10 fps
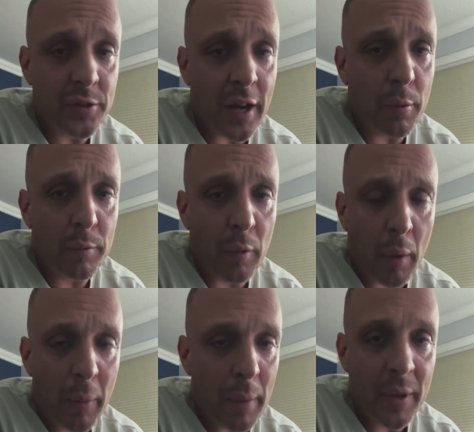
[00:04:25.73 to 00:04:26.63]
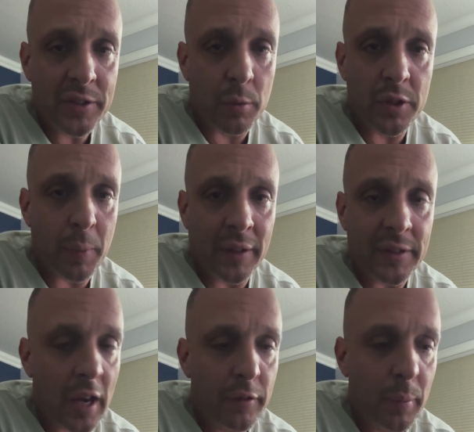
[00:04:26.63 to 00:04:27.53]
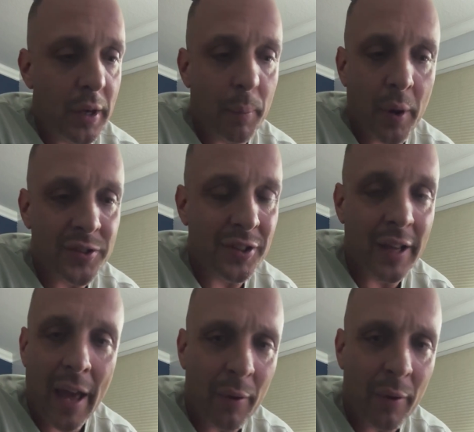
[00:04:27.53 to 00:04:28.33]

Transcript: I try my best to respond to everybody personally.